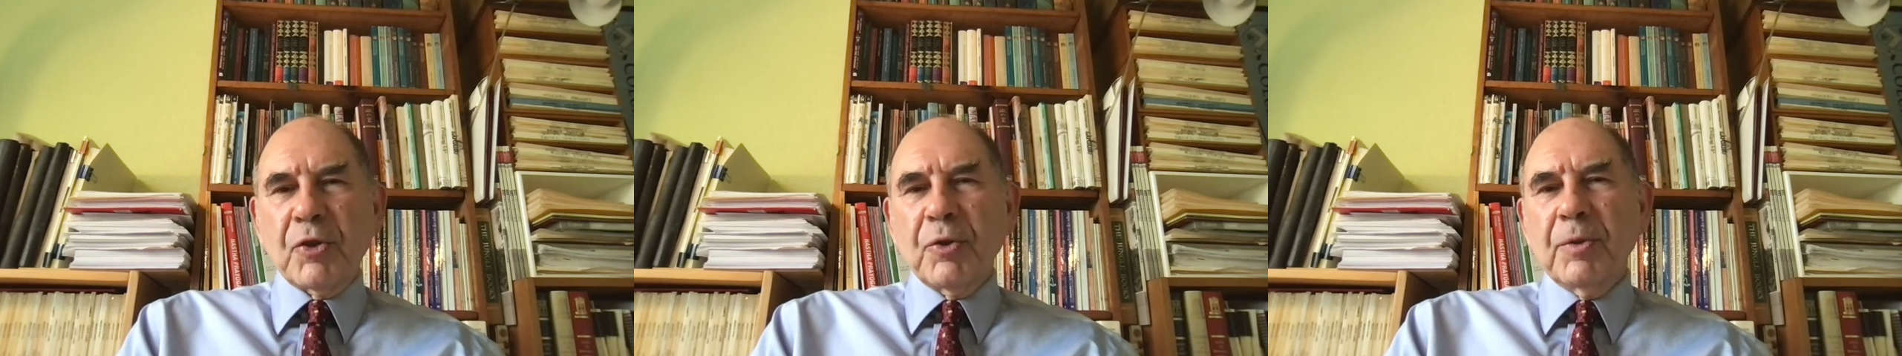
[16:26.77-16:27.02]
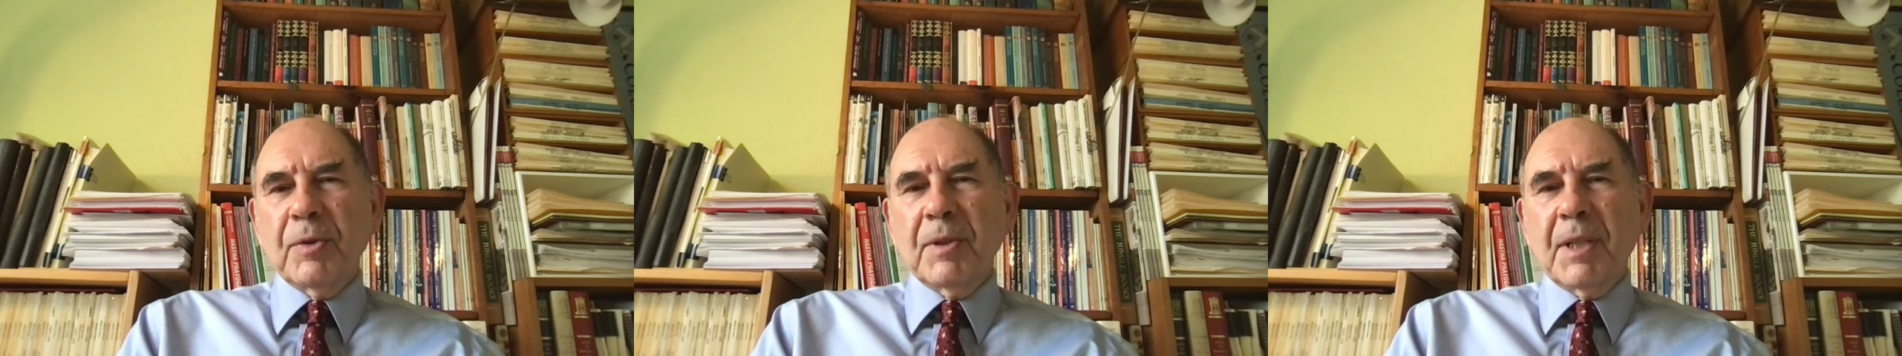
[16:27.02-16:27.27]

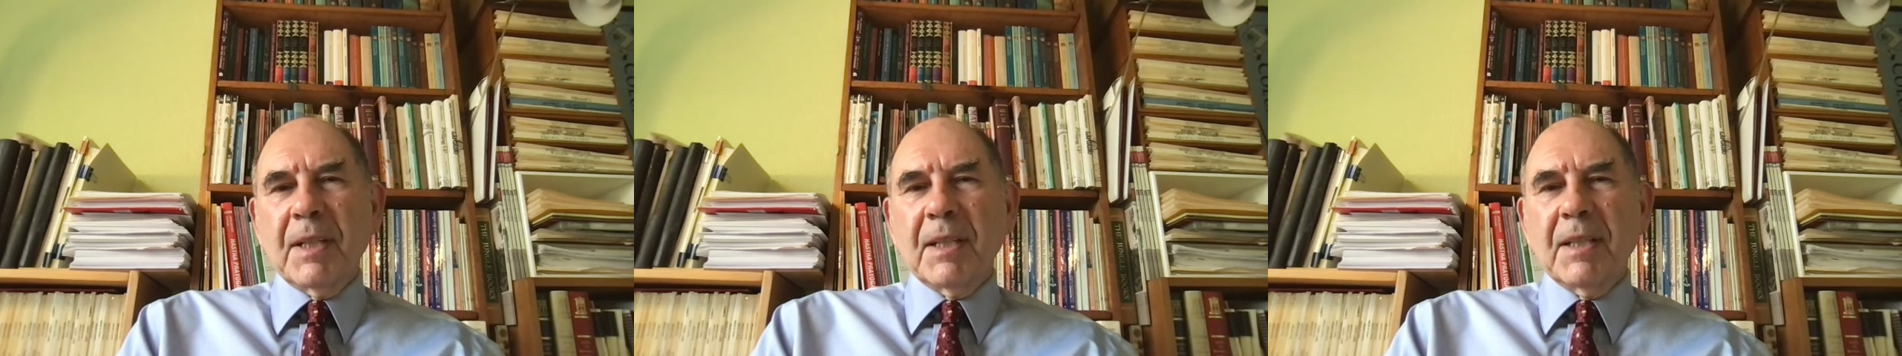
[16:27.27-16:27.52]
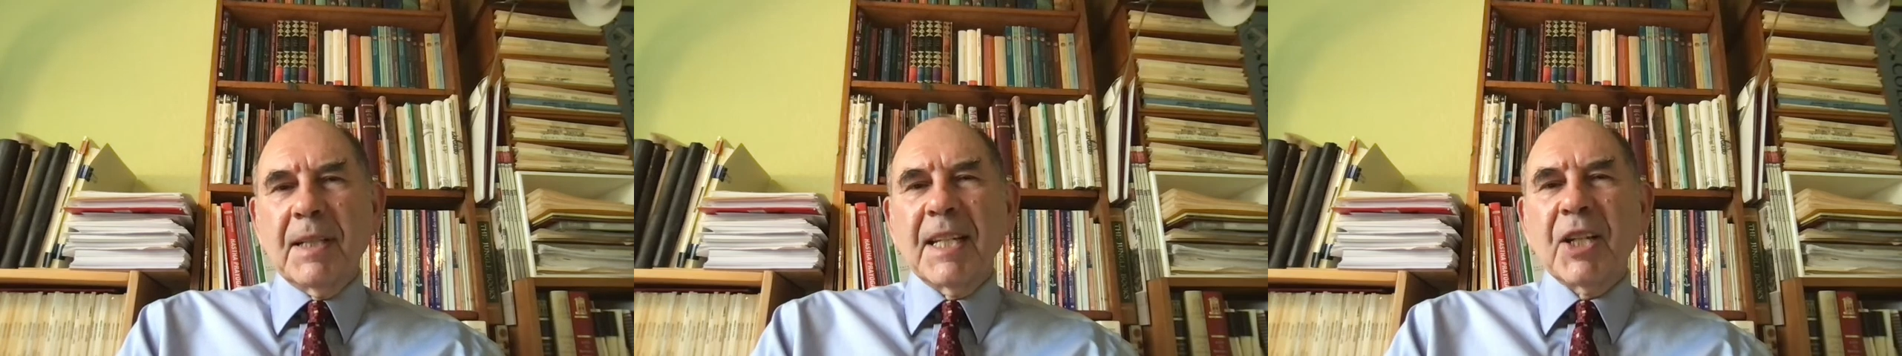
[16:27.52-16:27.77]

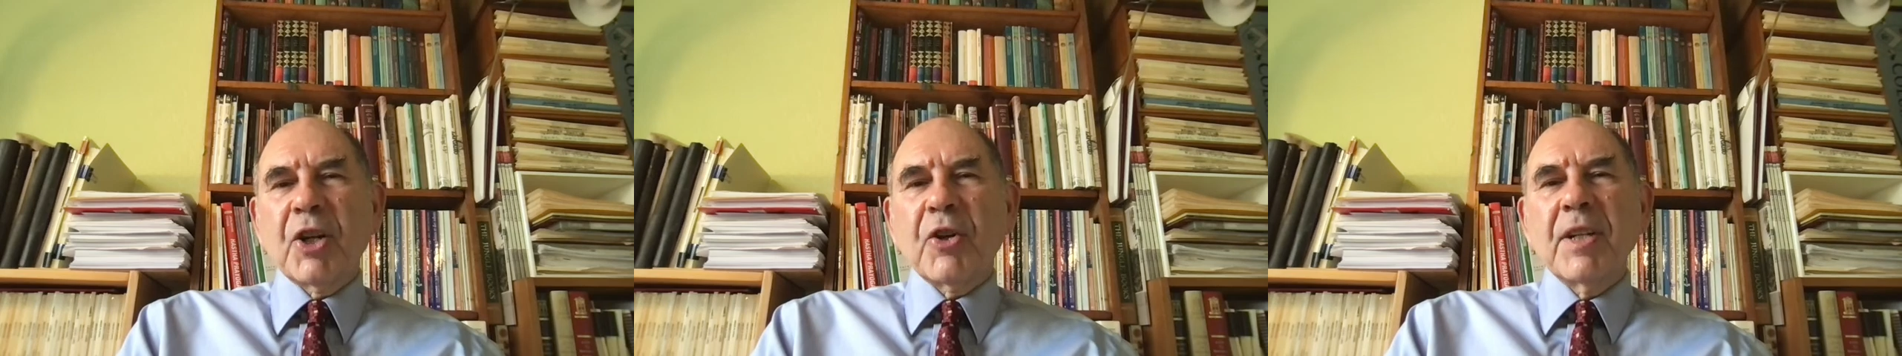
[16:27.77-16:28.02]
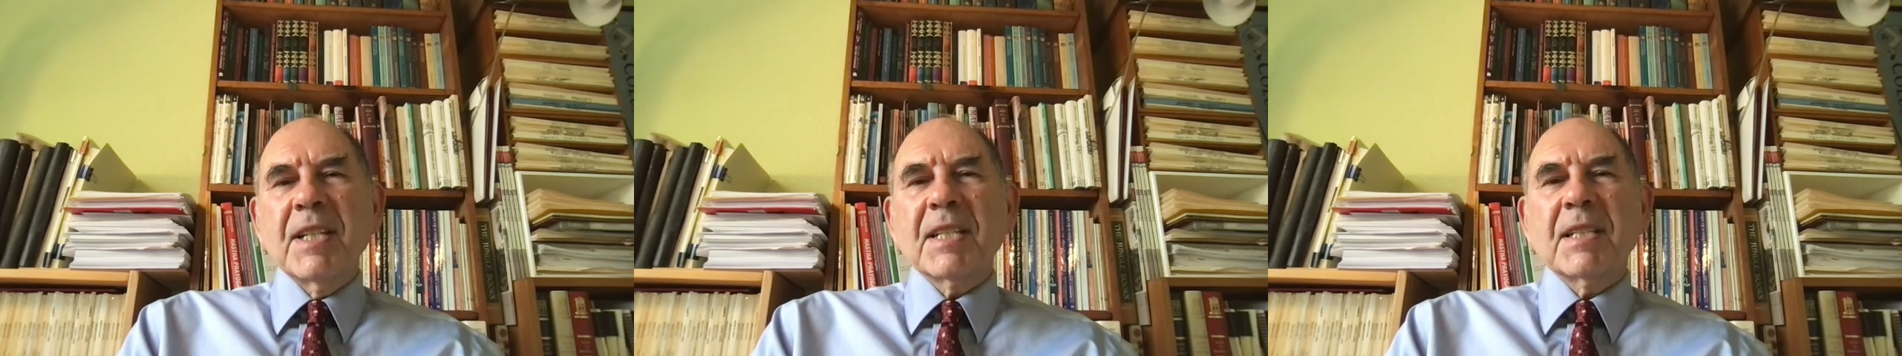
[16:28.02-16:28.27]
to
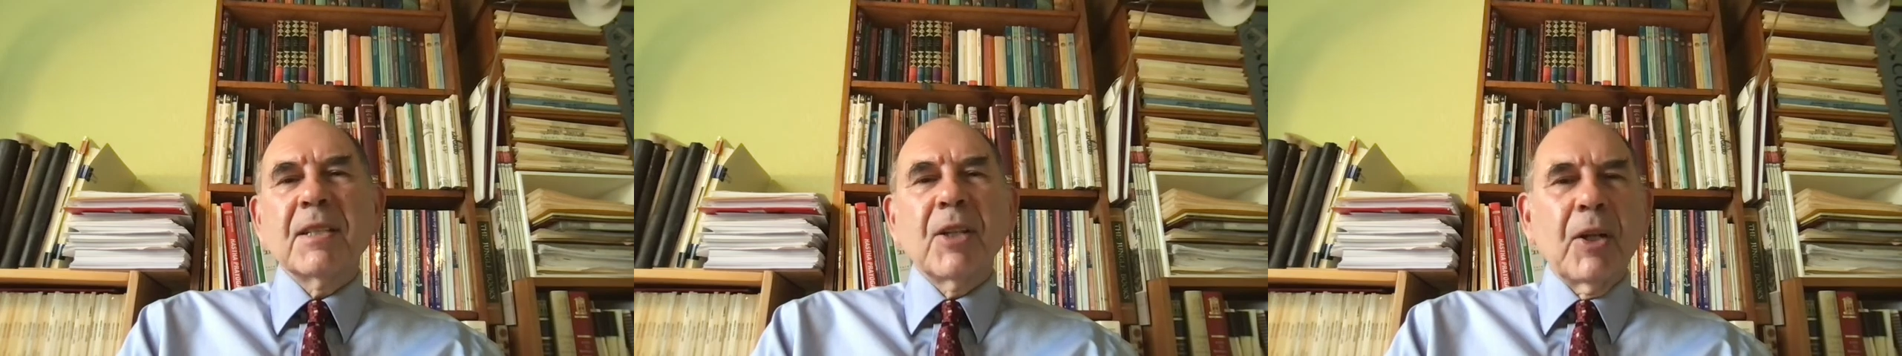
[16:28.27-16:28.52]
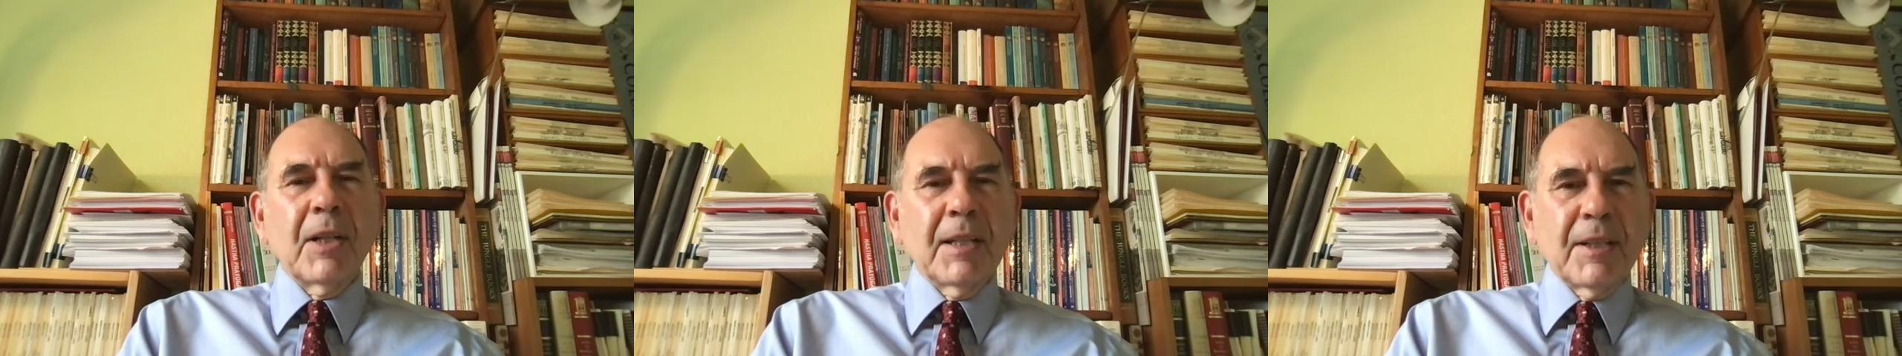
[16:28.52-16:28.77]
increased
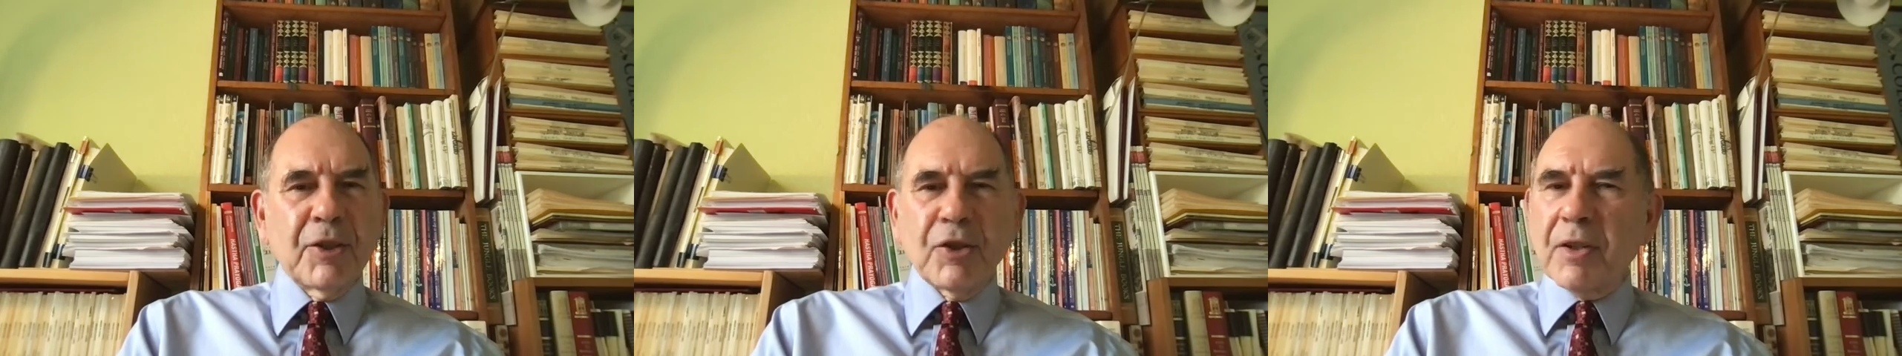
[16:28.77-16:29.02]
knowledge.